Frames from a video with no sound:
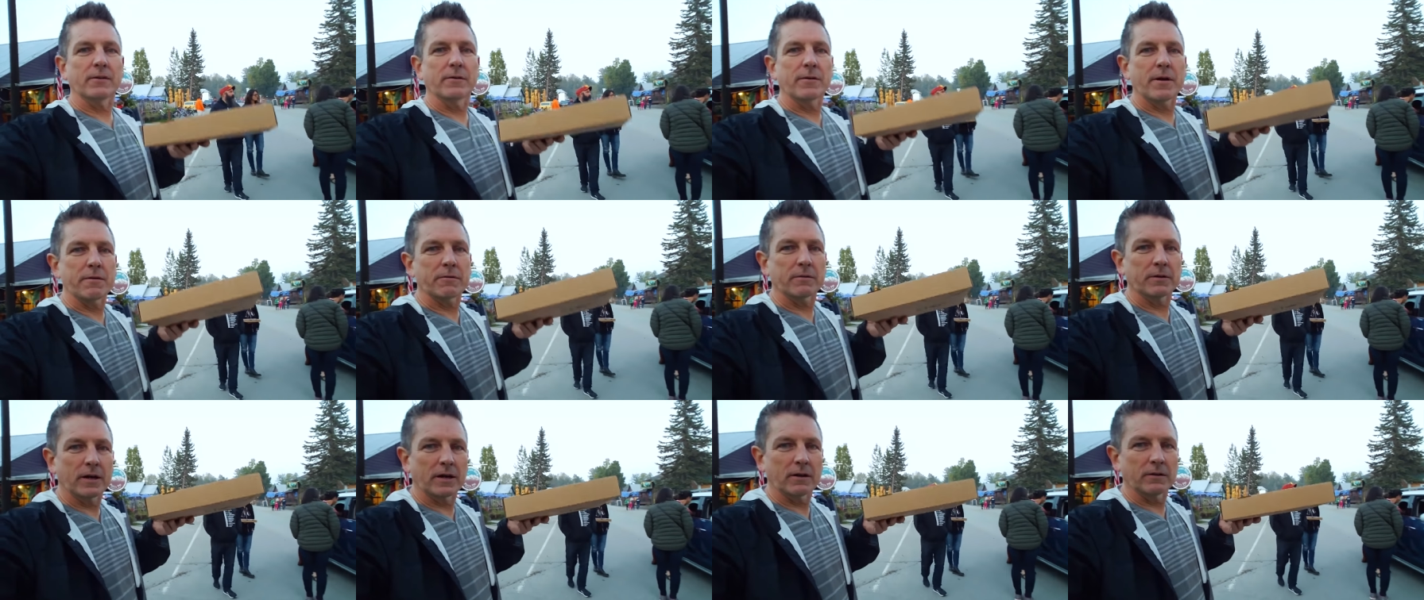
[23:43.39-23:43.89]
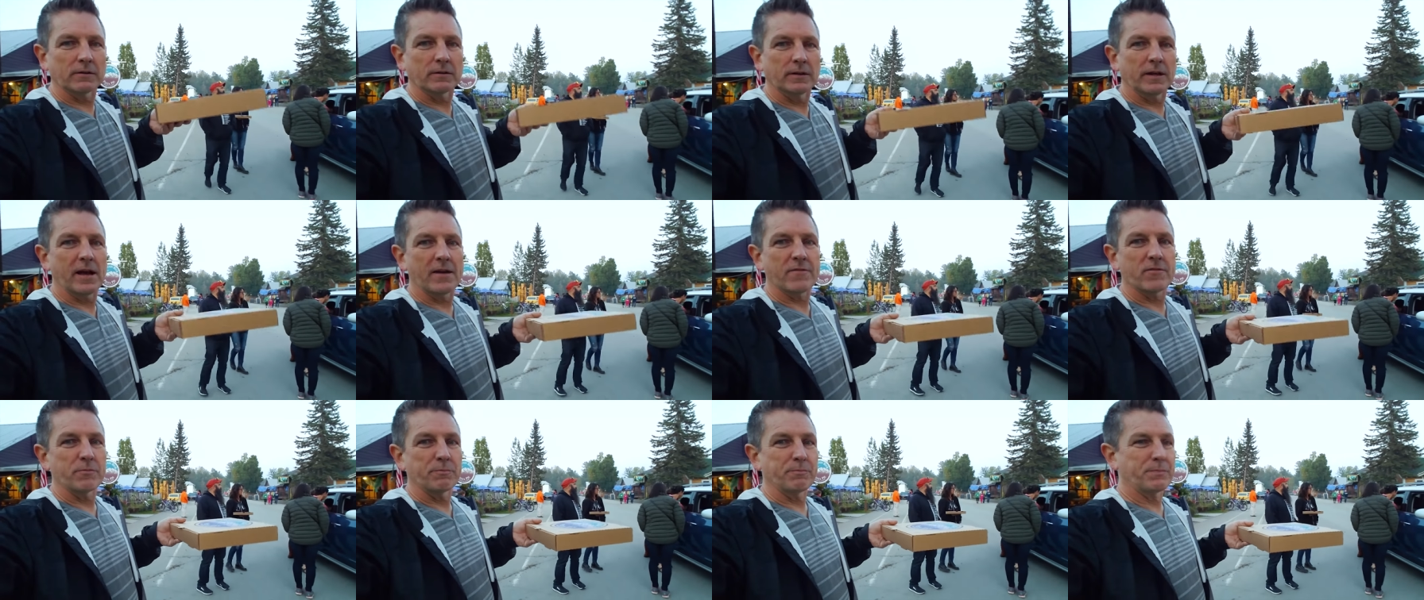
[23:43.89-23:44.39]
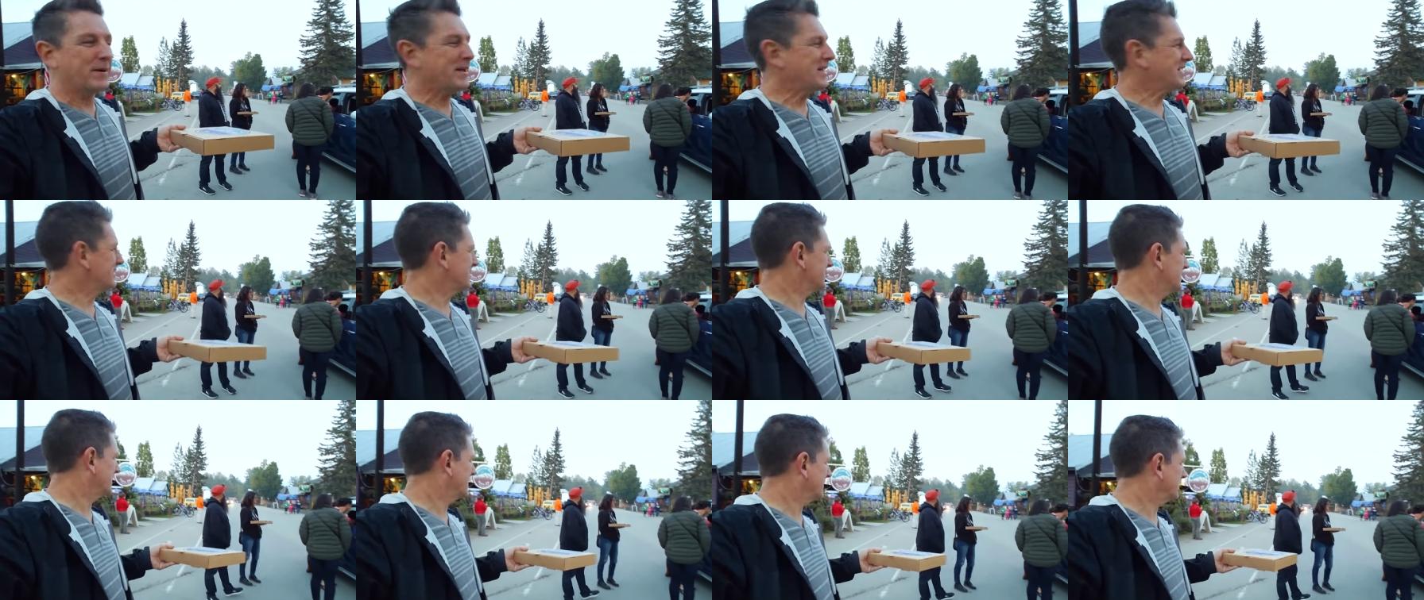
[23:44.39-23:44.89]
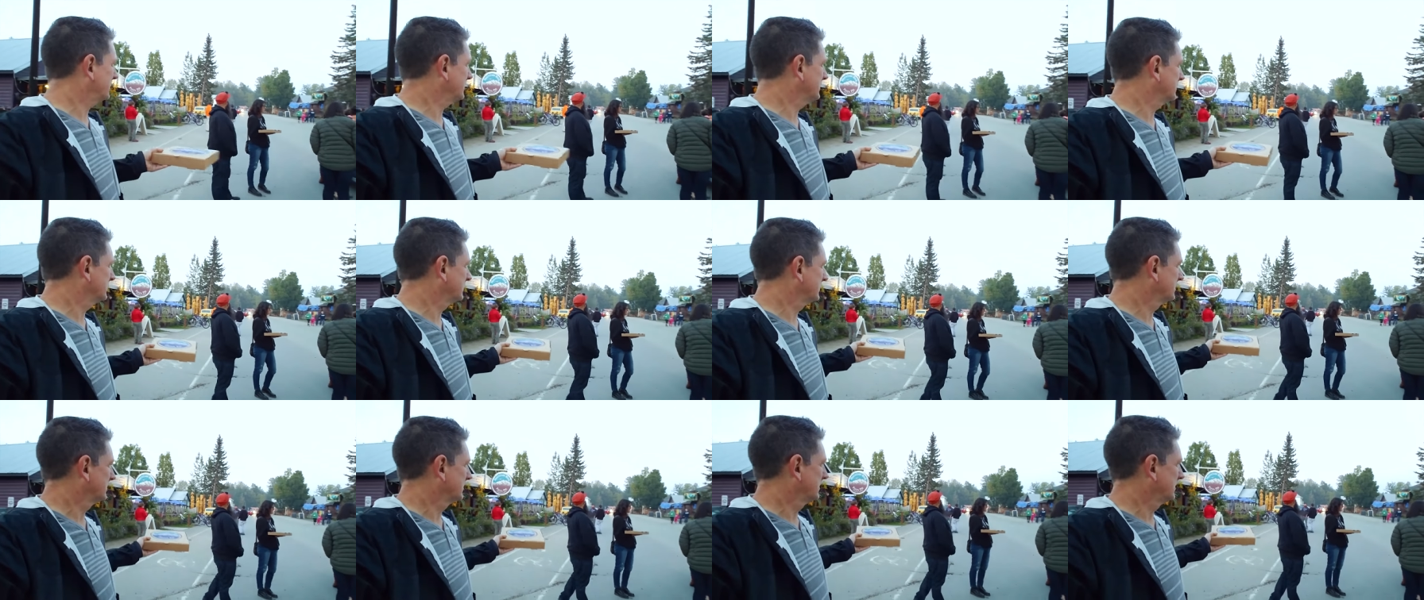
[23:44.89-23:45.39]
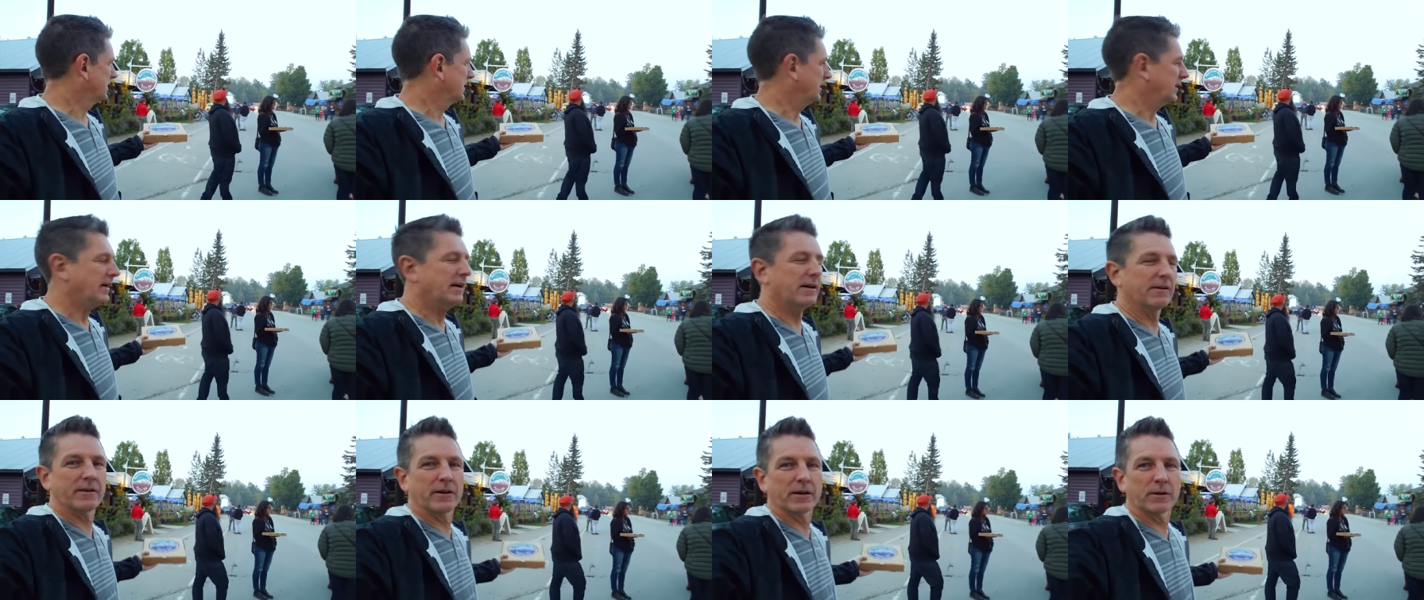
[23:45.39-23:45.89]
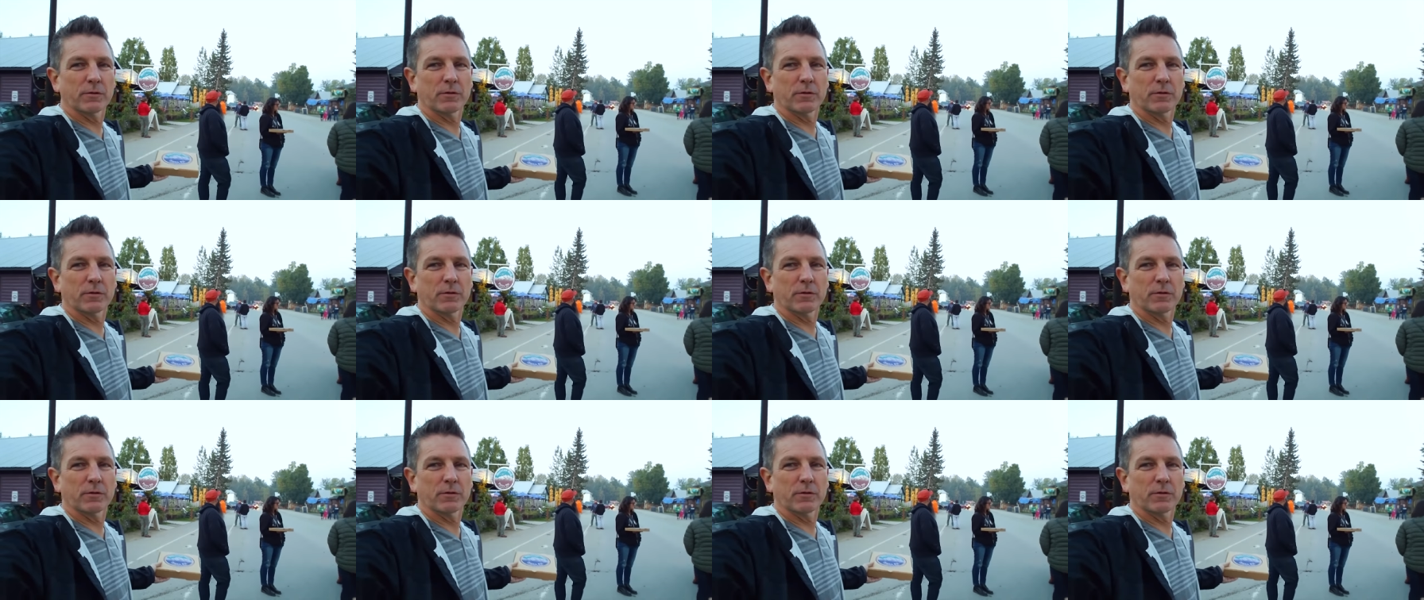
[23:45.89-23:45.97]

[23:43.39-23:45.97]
We were out having pizza out here